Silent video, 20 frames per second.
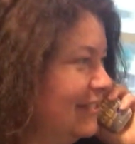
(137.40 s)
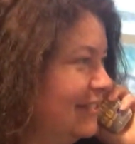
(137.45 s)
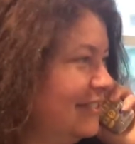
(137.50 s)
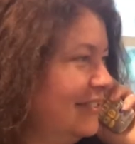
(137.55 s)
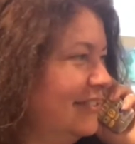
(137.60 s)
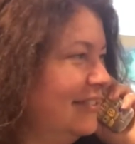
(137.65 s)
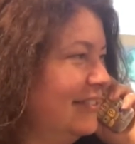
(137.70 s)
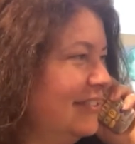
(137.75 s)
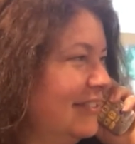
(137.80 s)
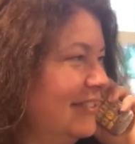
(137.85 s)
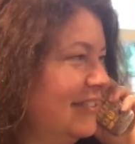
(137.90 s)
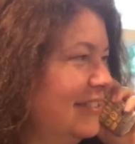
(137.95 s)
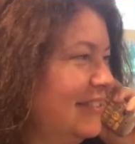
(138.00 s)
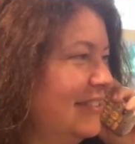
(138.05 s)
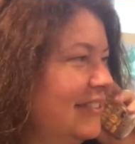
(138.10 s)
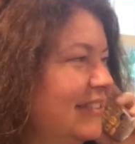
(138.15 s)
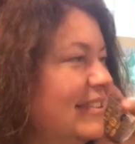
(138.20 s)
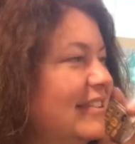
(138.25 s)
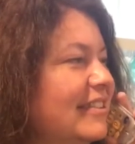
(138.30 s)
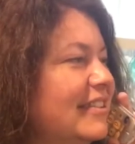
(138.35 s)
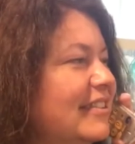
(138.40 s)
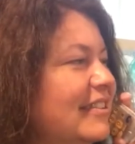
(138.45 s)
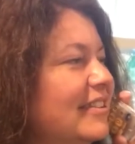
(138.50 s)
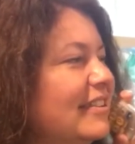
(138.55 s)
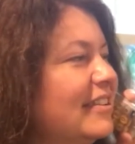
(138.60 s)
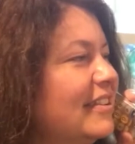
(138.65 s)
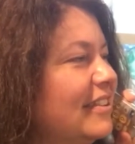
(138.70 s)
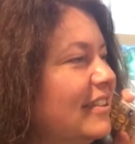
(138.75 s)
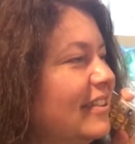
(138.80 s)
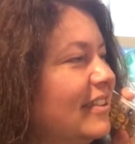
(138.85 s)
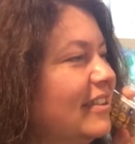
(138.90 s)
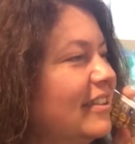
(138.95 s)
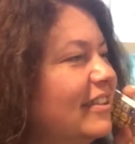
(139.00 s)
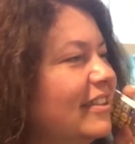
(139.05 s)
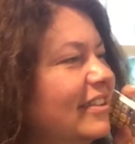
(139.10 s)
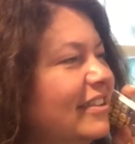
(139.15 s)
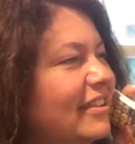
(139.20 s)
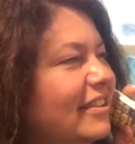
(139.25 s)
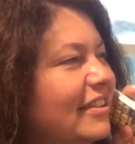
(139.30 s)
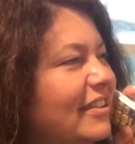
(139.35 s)

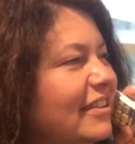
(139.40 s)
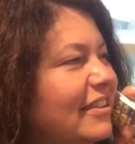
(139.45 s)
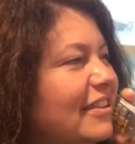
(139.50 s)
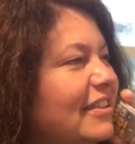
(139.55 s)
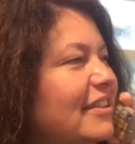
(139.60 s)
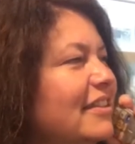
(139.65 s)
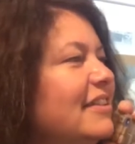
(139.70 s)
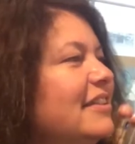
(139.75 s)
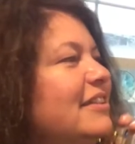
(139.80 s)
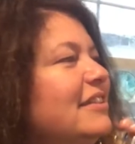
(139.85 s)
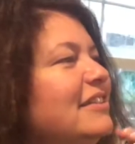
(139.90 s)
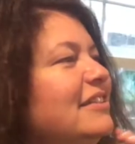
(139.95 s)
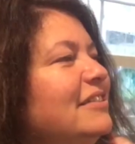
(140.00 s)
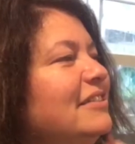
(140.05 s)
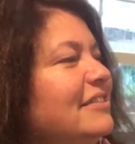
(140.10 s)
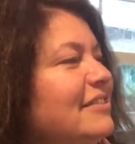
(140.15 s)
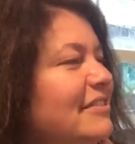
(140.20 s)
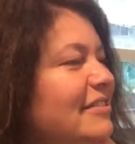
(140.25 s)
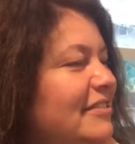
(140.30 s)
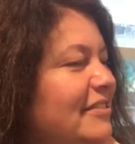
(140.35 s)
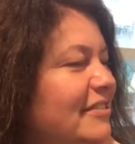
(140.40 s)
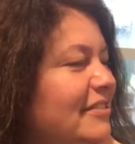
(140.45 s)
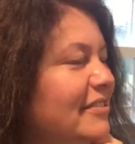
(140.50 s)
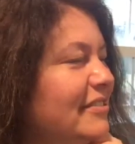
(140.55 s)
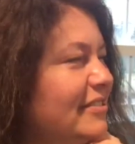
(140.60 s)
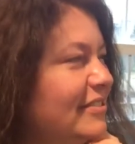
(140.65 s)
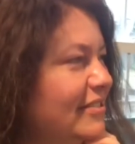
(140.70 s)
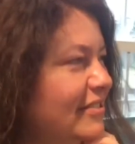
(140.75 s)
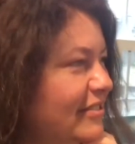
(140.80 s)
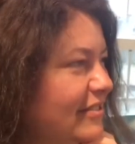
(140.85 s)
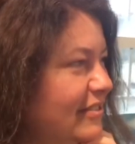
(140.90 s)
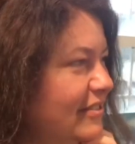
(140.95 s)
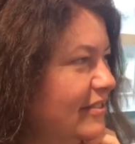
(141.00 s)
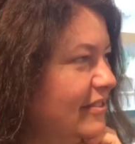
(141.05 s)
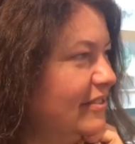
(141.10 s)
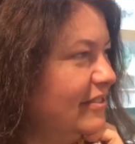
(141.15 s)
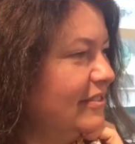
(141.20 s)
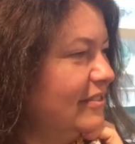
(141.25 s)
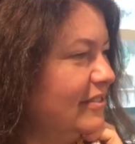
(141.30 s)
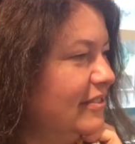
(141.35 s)

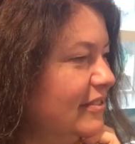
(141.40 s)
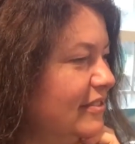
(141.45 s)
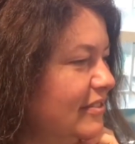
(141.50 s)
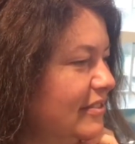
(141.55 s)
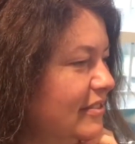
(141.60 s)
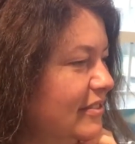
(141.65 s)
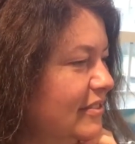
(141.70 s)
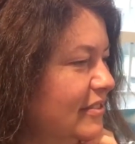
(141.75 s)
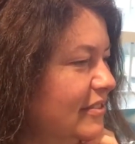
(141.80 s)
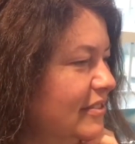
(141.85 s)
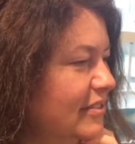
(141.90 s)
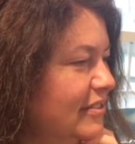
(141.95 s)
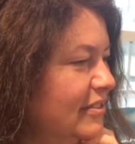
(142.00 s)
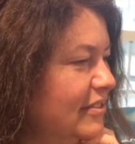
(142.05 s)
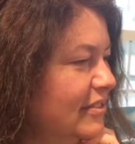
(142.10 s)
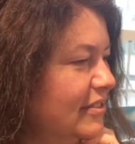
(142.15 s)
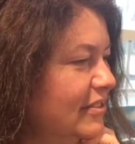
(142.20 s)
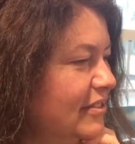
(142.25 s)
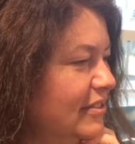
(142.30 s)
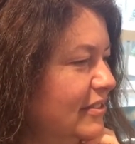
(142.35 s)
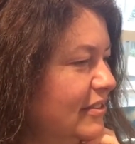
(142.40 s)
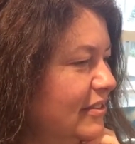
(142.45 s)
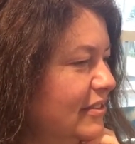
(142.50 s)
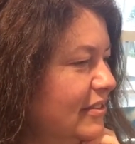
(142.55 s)
Nothing is said.